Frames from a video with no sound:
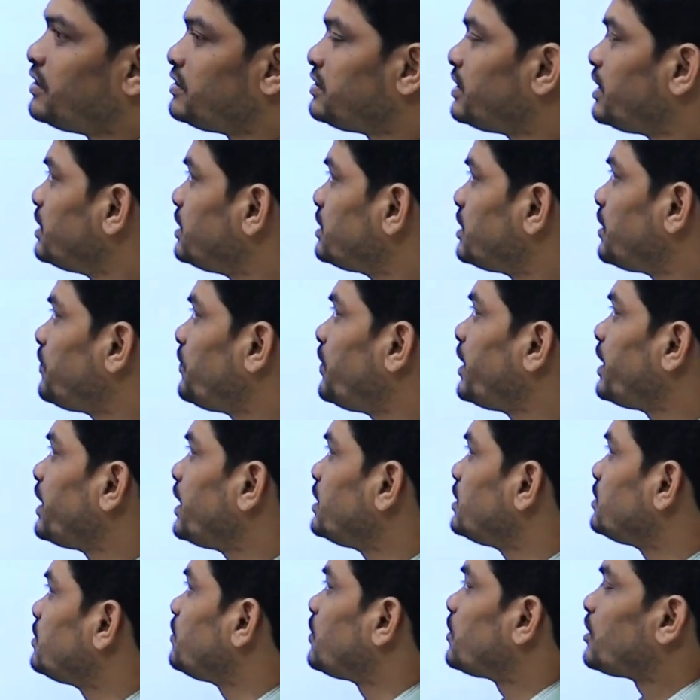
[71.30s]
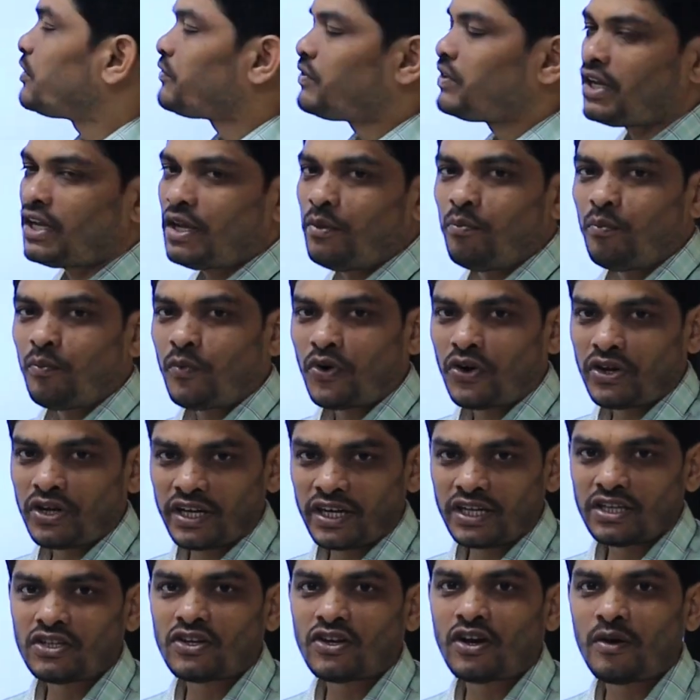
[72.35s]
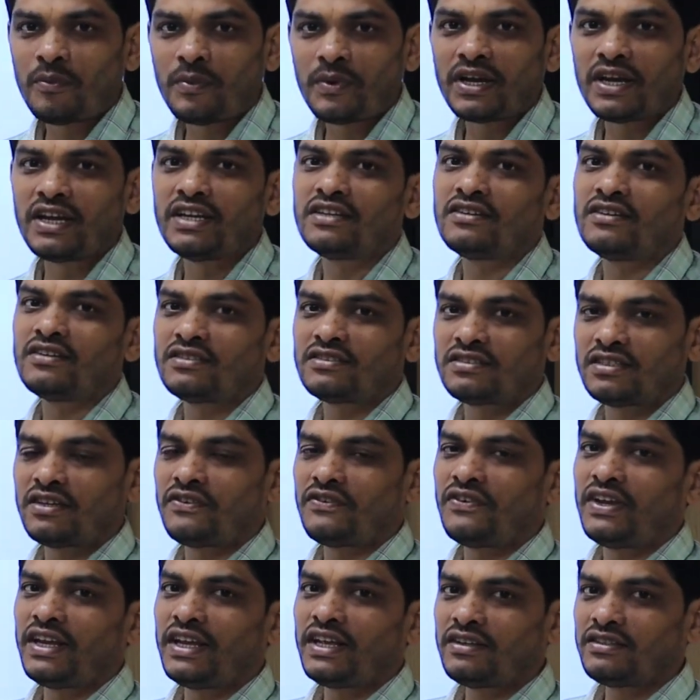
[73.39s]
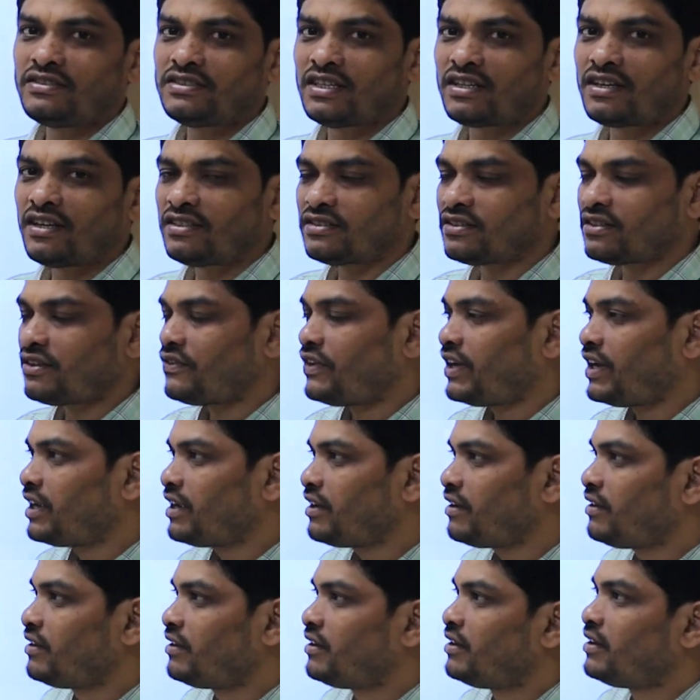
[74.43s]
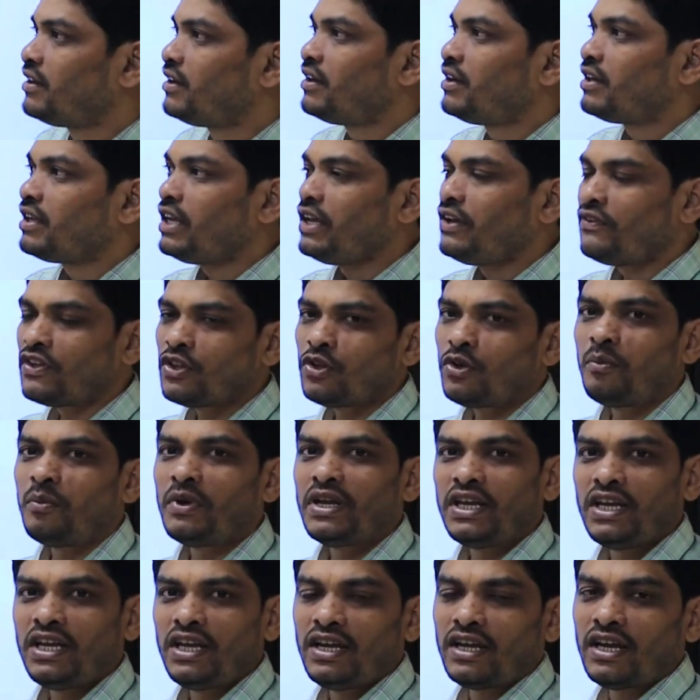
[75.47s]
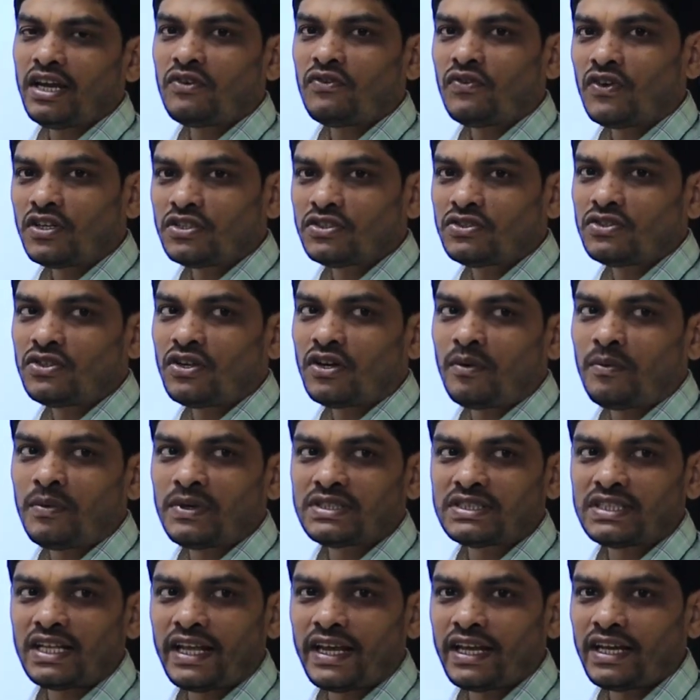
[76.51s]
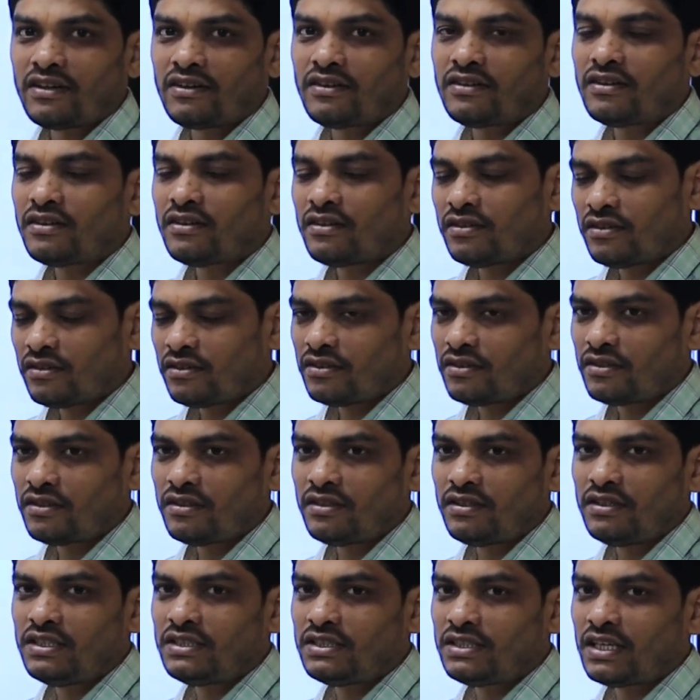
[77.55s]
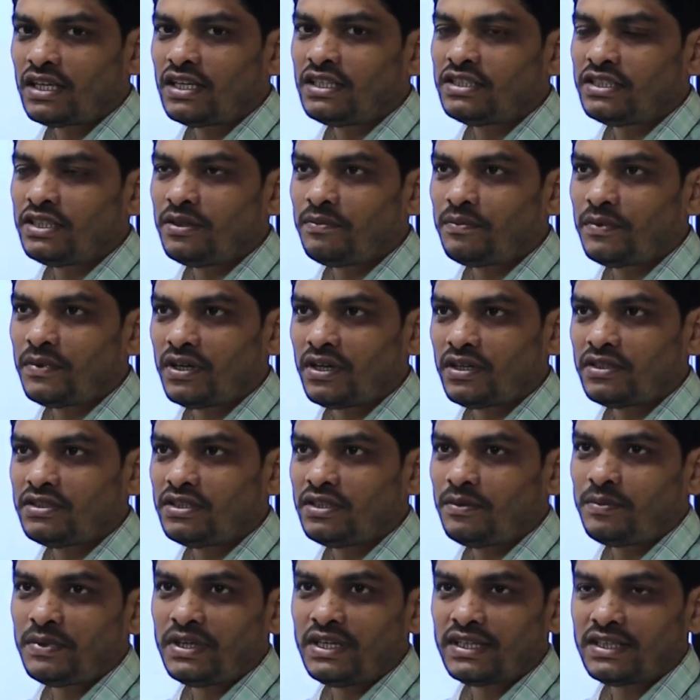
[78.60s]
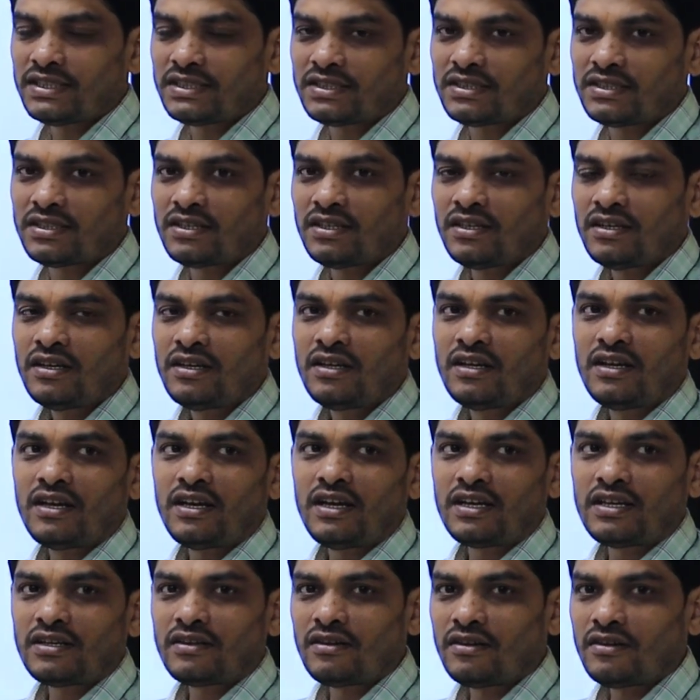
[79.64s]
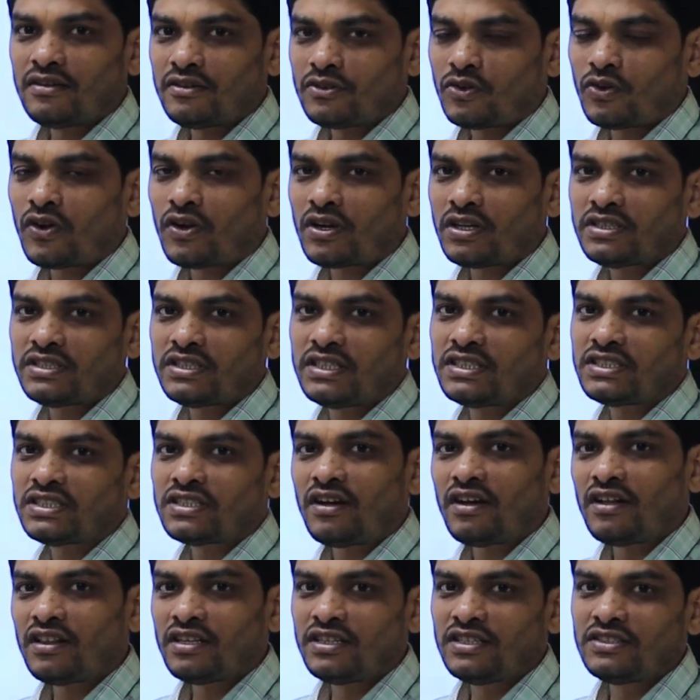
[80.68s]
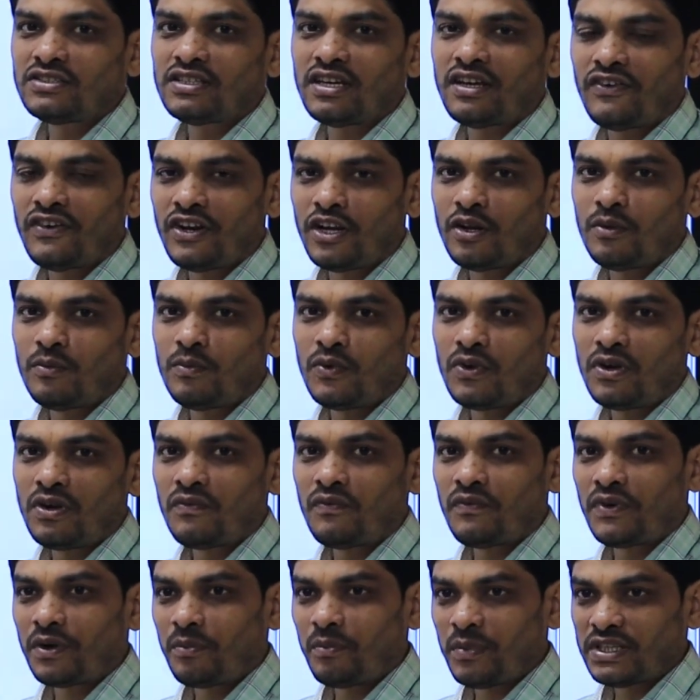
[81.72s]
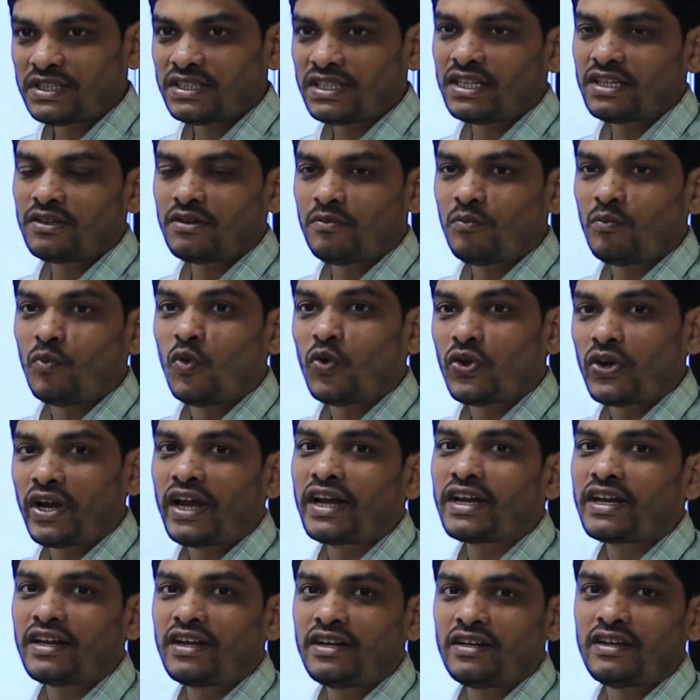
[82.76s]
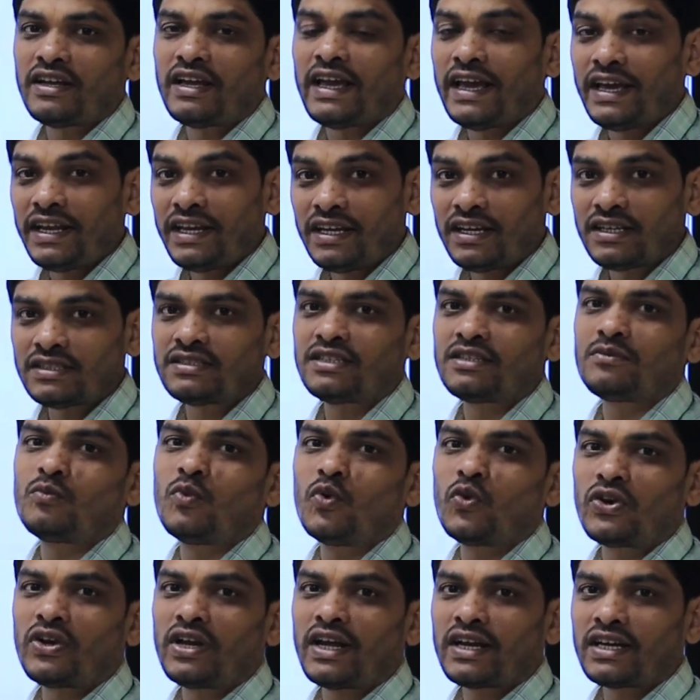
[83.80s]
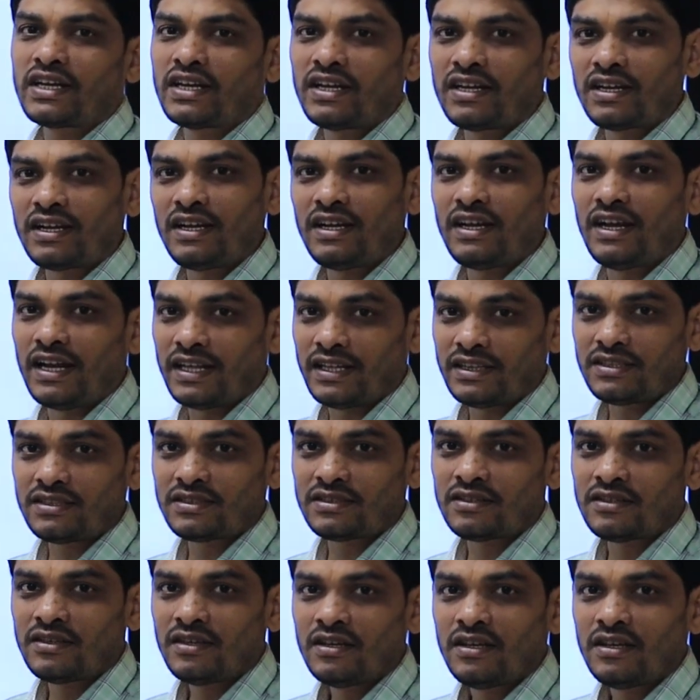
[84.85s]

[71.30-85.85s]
Chain surveying is one of the important topic in surveying, general surveying. Even though many advanced topics like digital GPS and total station, all these are available for measuring more accurate areas and more accurate lengths,